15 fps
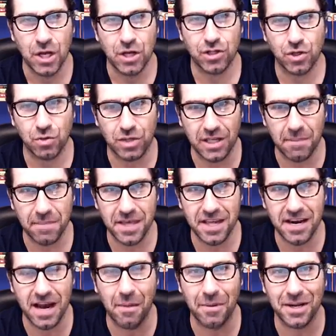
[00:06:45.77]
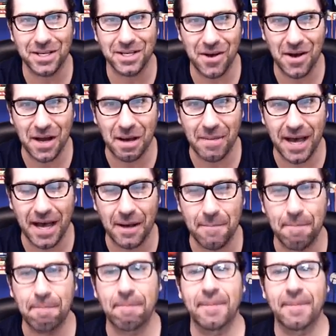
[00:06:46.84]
So something that I'm going to talk about